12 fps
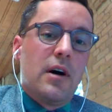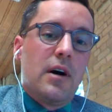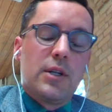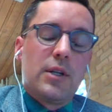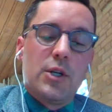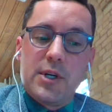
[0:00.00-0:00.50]
a
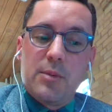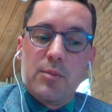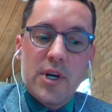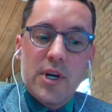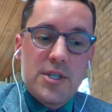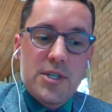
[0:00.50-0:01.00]
little bit
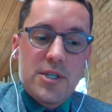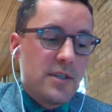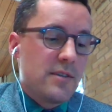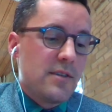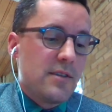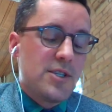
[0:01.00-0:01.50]

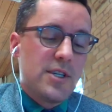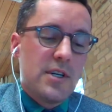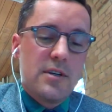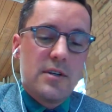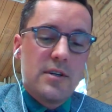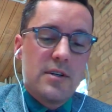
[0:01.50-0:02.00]
compressed this
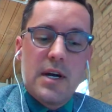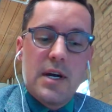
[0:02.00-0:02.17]
year,